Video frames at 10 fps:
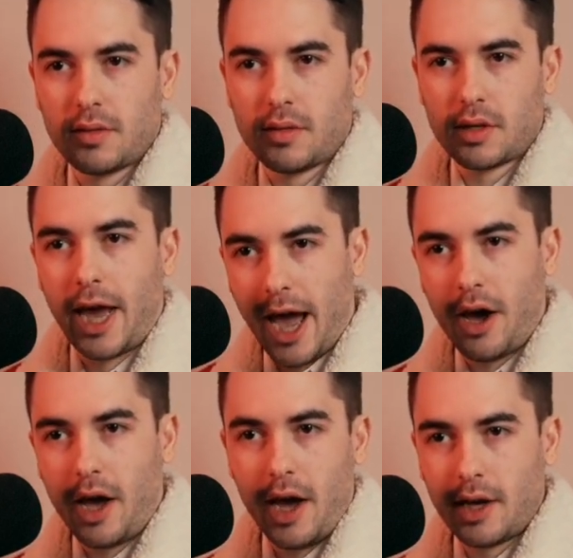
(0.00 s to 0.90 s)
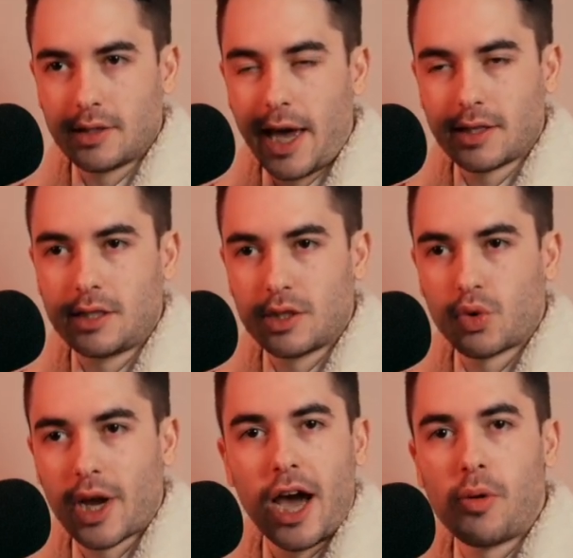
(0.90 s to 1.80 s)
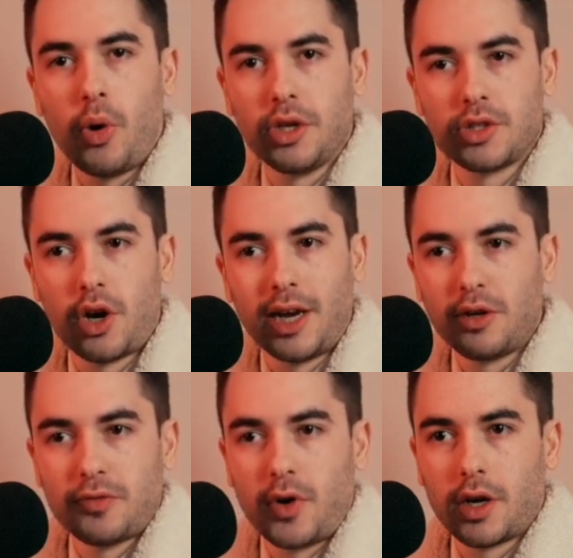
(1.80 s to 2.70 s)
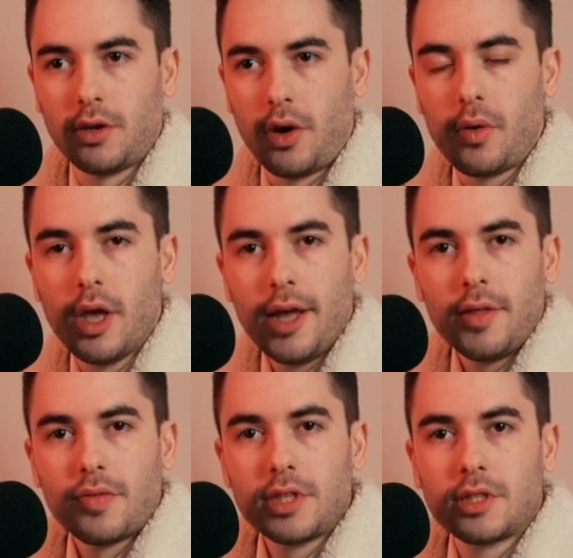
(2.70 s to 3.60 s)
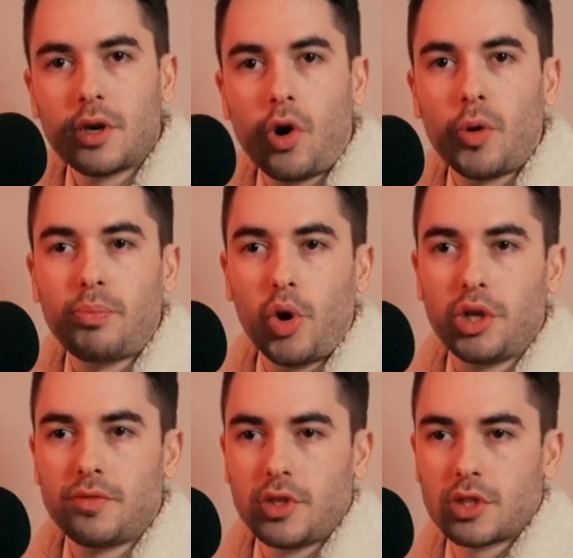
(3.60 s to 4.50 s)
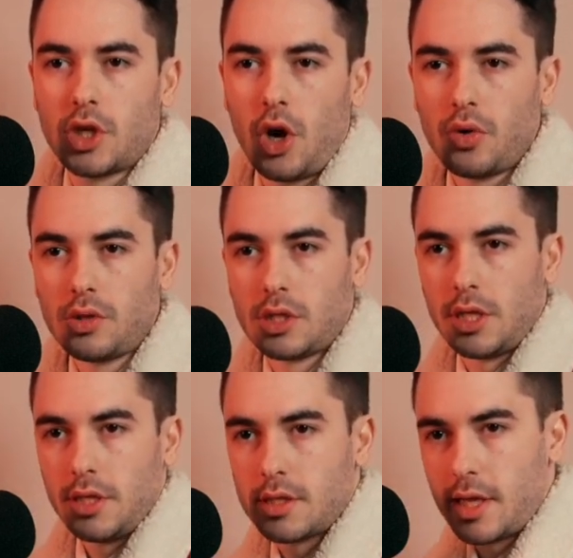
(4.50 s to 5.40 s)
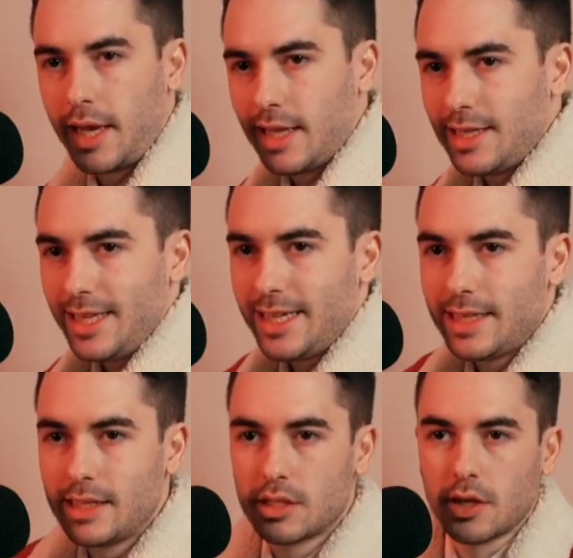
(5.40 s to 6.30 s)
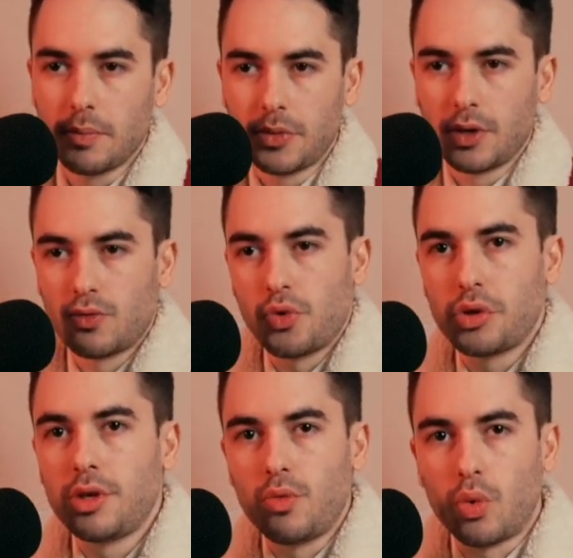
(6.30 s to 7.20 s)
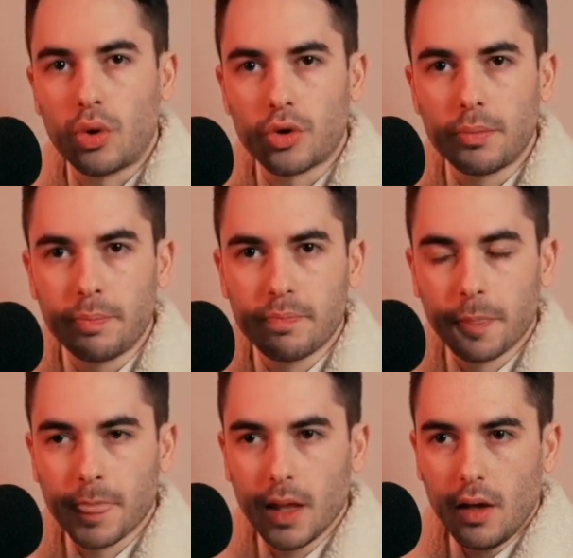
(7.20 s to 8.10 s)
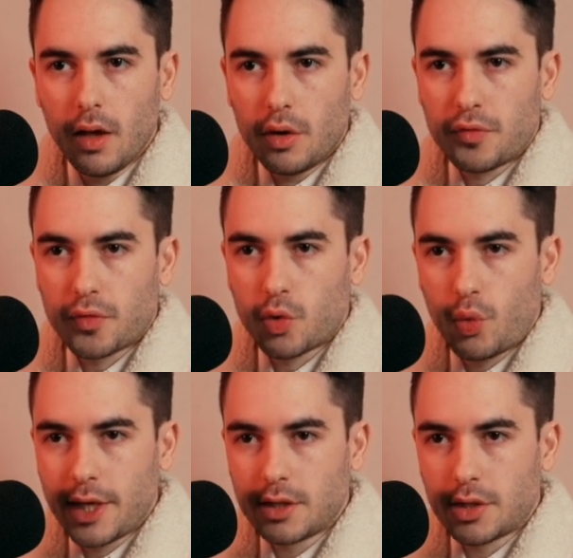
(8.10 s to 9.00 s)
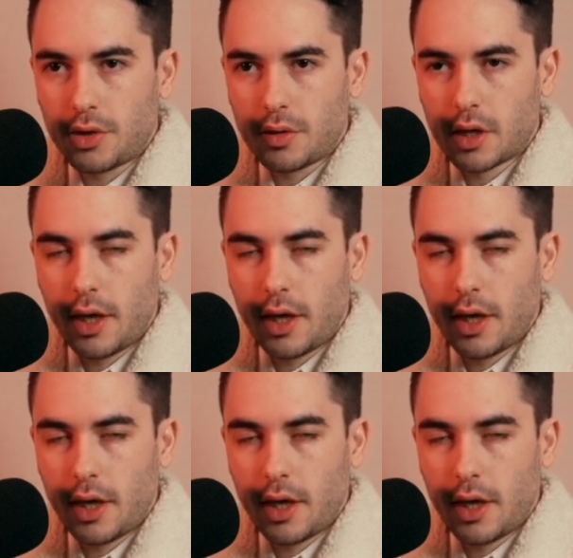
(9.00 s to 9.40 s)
Texas, where cowboys are. I don't fucking know. The whole point of this coat is that I needed something really warm for winter,